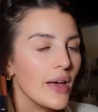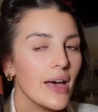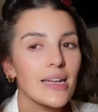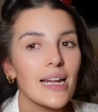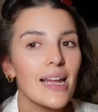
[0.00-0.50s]

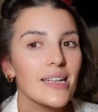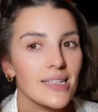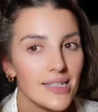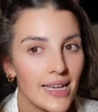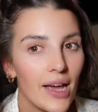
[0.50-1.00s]
and I let it
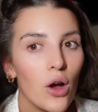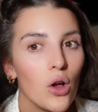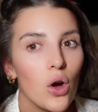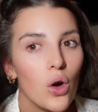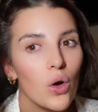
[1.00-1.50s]
sit on
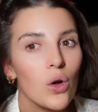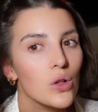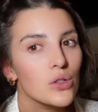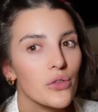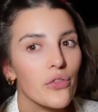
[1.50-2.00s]

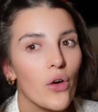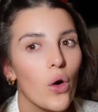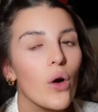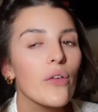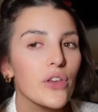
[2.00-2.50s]
cold for
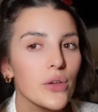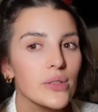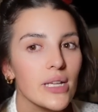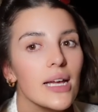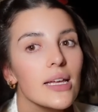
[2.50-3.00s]
a few
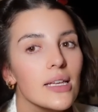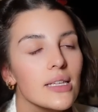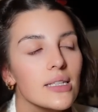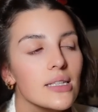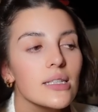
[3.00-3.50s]

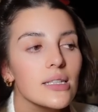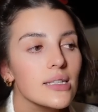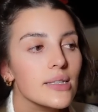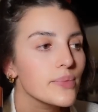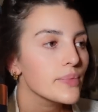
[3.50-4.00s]
seconds.
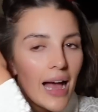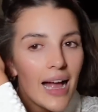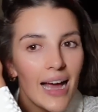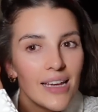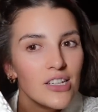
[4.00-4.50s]
I
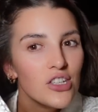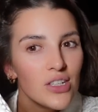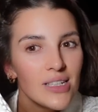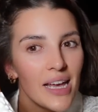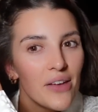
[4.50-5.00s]
kind of
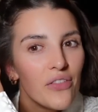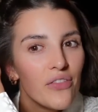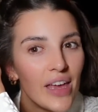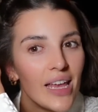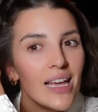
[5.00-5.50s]
just like
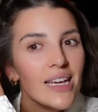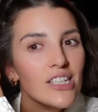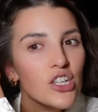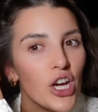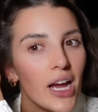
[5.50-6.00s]
feel it
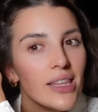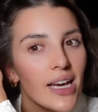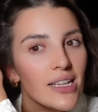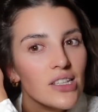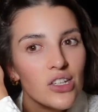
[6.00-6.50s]
to check
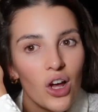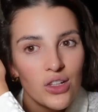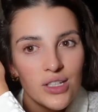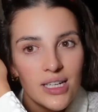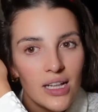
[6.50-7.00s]
that it's not
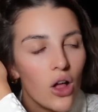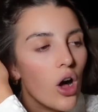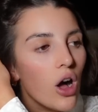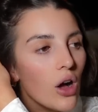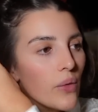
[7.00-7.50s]
still
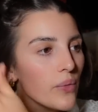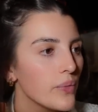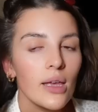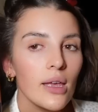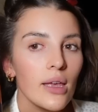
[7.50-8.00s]
hot,
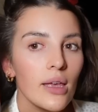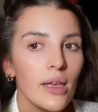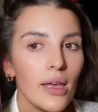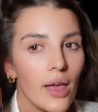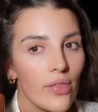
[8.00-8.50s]

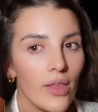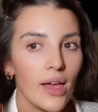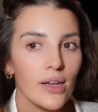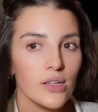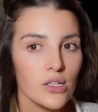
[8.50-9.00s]
and
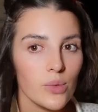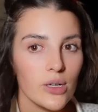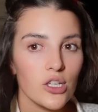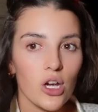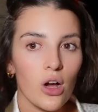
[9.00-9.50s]
then
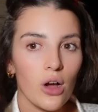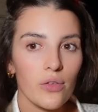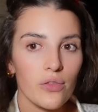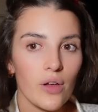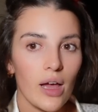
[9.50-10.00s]
switch it
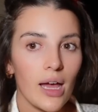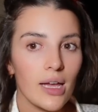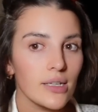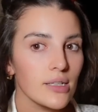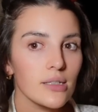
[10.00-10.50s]
off
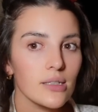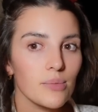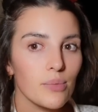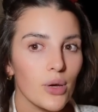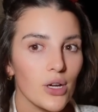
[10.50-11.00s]
and
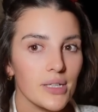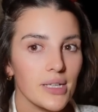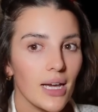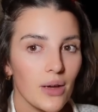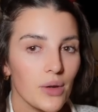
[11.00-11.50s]
pull it
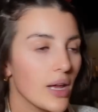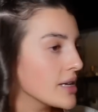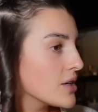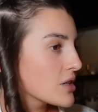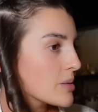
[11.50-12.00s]
down, and
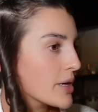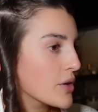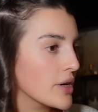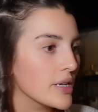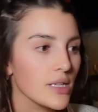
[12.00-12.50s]
it looks a bit
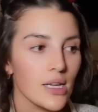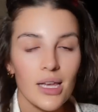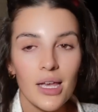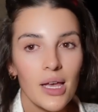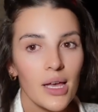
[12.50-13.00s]

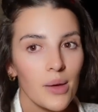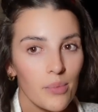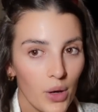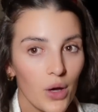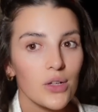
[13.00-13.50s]
crazy,
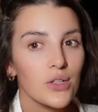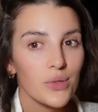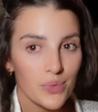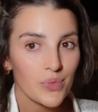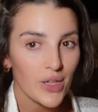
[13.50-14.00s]

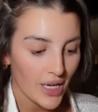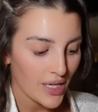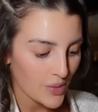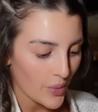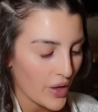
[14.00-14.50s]
but
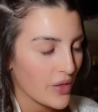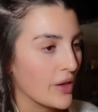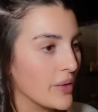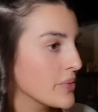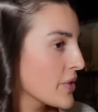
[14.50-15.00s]
it's worth it.